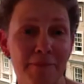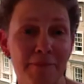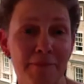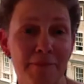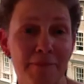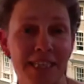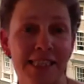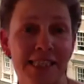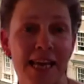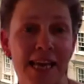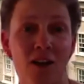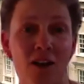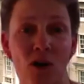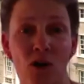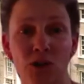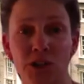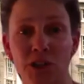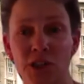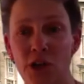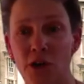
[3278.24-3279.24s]
me just thank
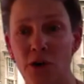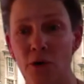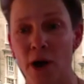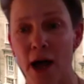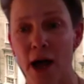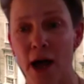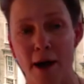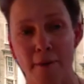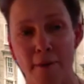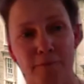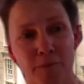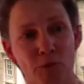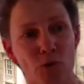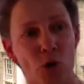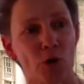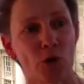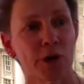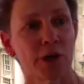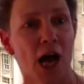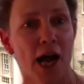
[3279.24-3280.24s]
also um,
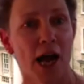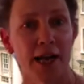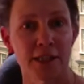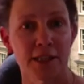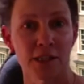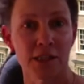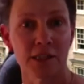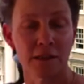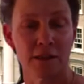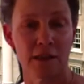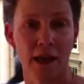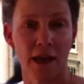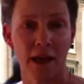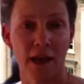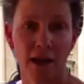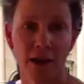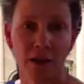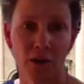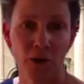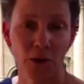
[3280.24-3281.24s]
Ronan Lyons,
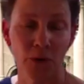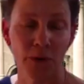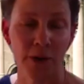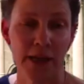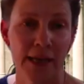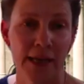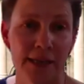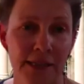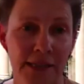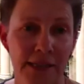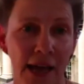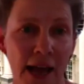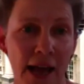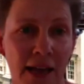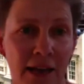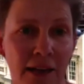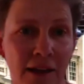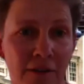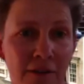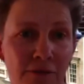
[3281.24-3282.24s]
uh, who is the
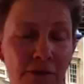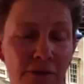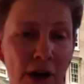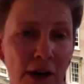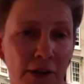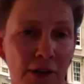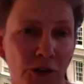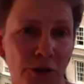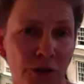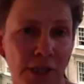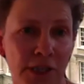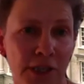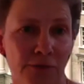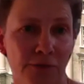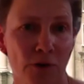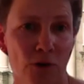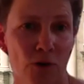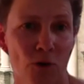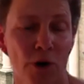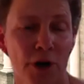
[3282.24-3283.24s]
head of uh, T R I S,
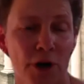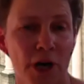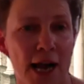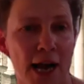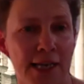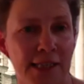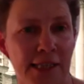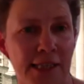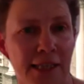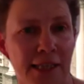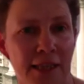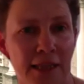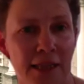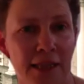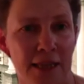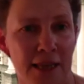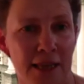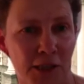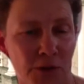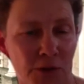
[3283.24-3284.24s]
for organizing
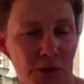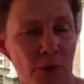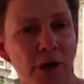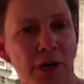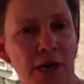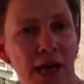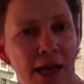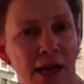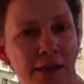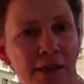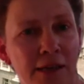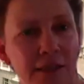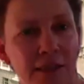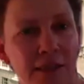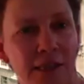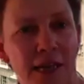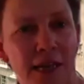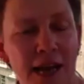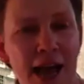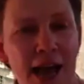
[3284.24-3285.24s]
this one and,
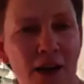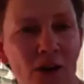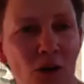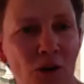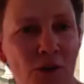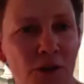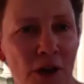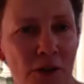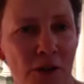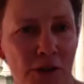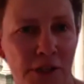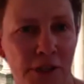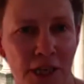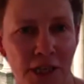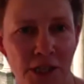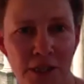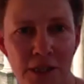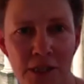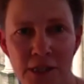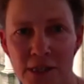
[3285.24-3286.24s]
and all the other
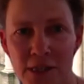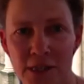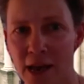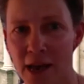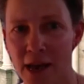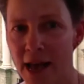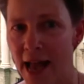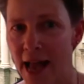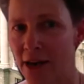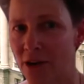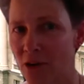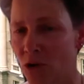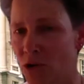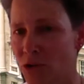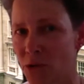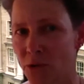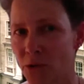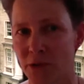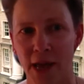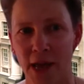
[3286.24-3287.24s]
sessions. Uh, and
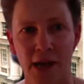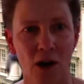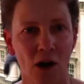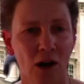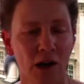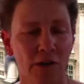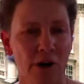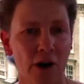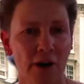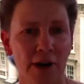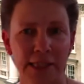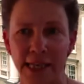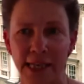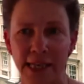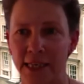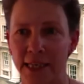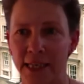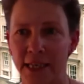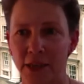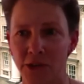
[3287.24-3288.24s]
also thank all of our
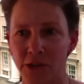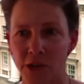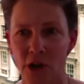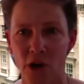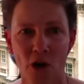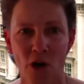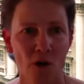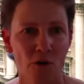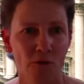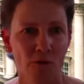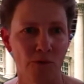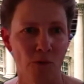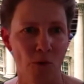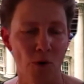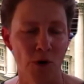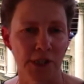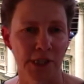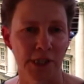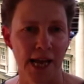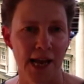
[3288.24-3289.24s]
attendees
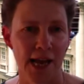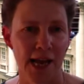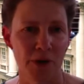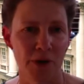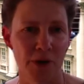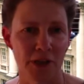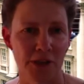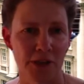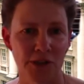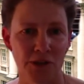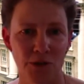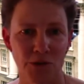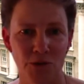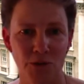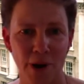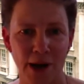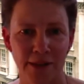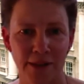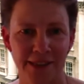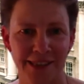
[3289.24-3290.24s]
for staying with us
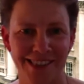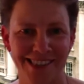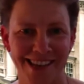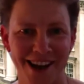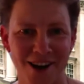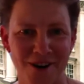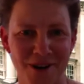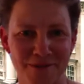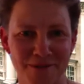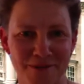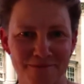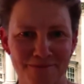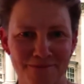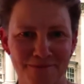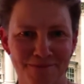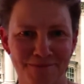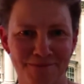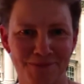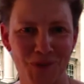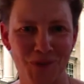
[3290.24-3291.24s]
throughout this hour.
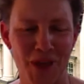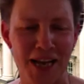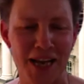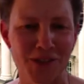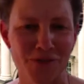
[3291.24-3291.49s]
Thanks